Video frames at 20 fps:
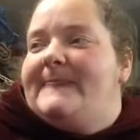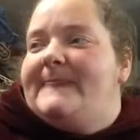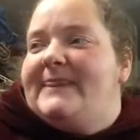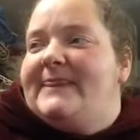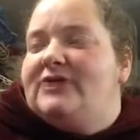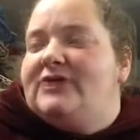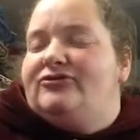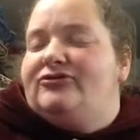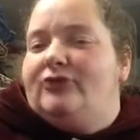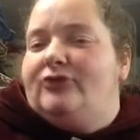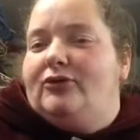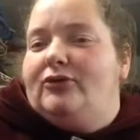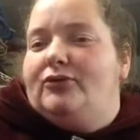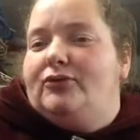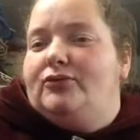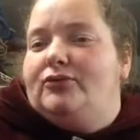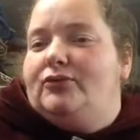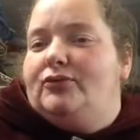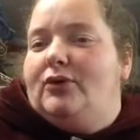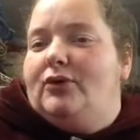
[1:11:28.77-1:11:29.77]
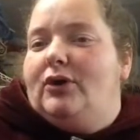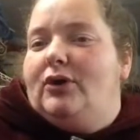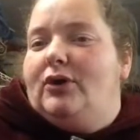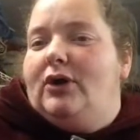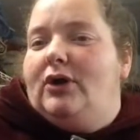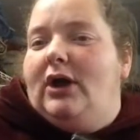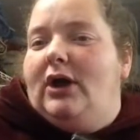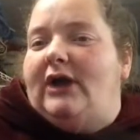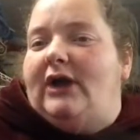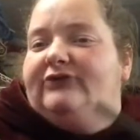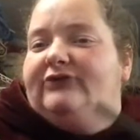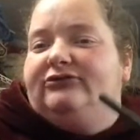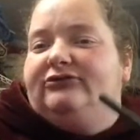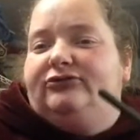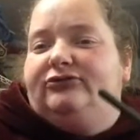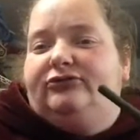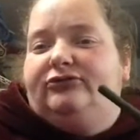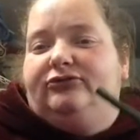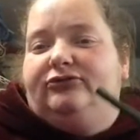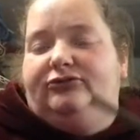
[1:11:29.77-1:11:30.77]
So I
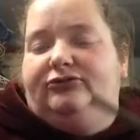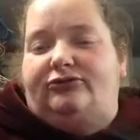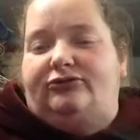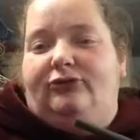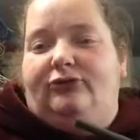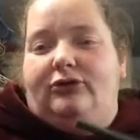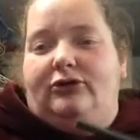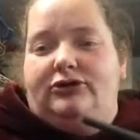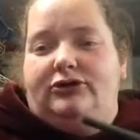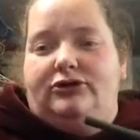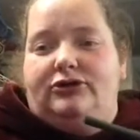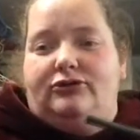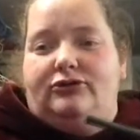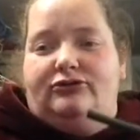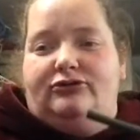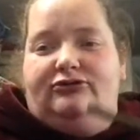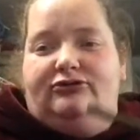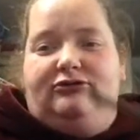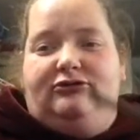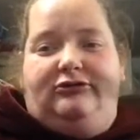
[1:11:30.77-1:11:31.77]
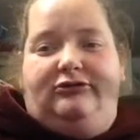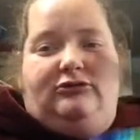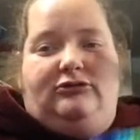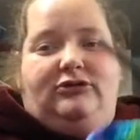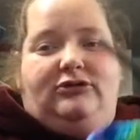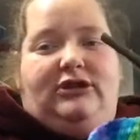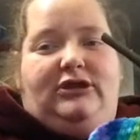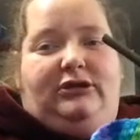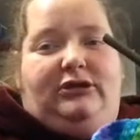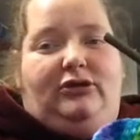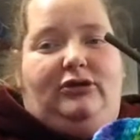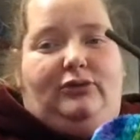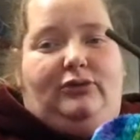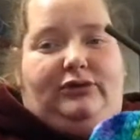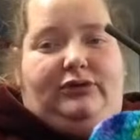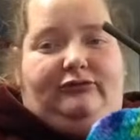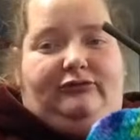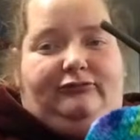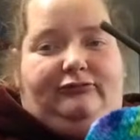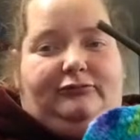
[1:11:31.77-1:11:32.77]
started noticing it going
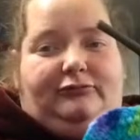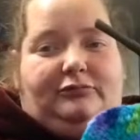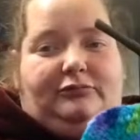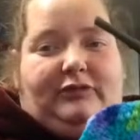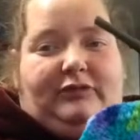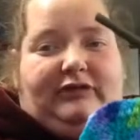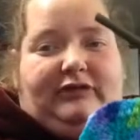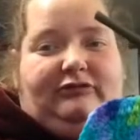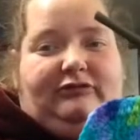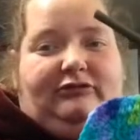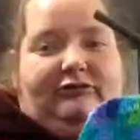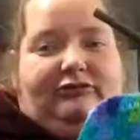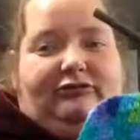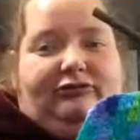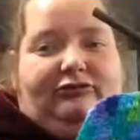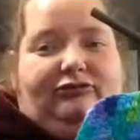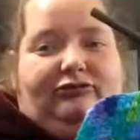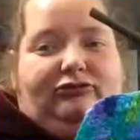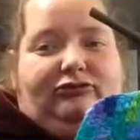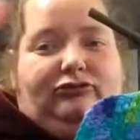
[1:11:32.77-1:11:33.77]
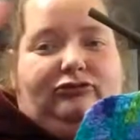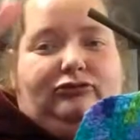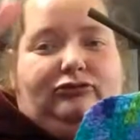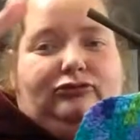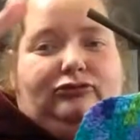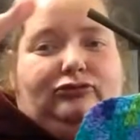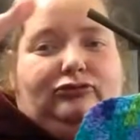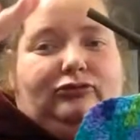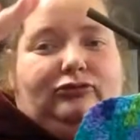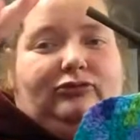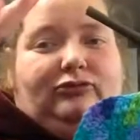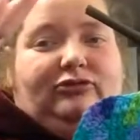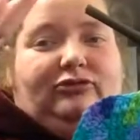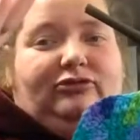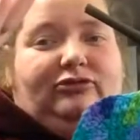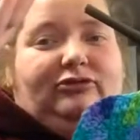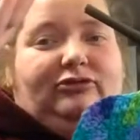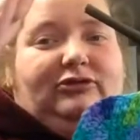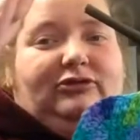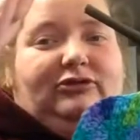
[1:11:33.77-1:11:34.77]
from like this to
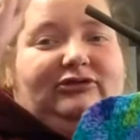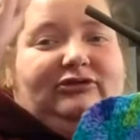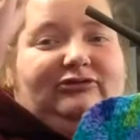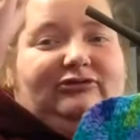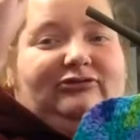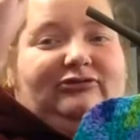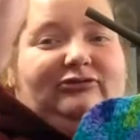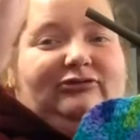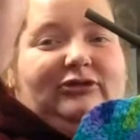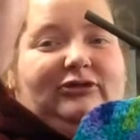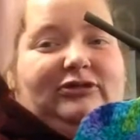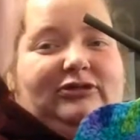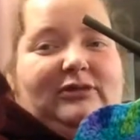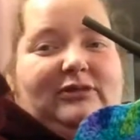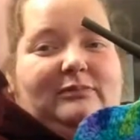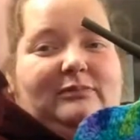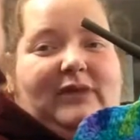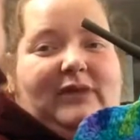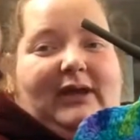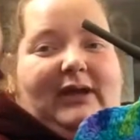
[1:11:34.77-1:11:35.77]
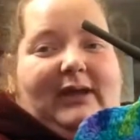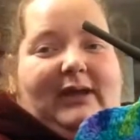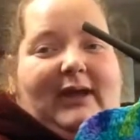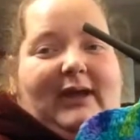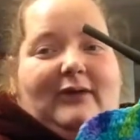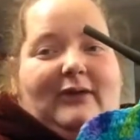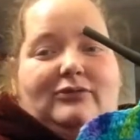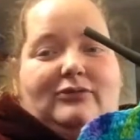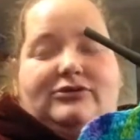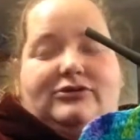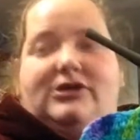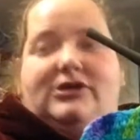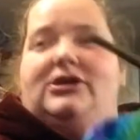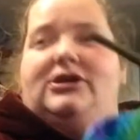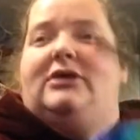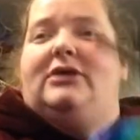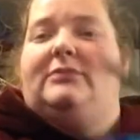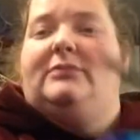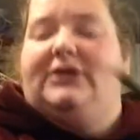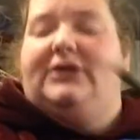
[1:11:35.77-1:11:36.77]
this and then back out. And
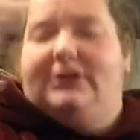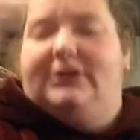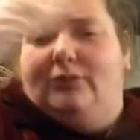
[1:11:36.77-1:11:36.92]
I'm like,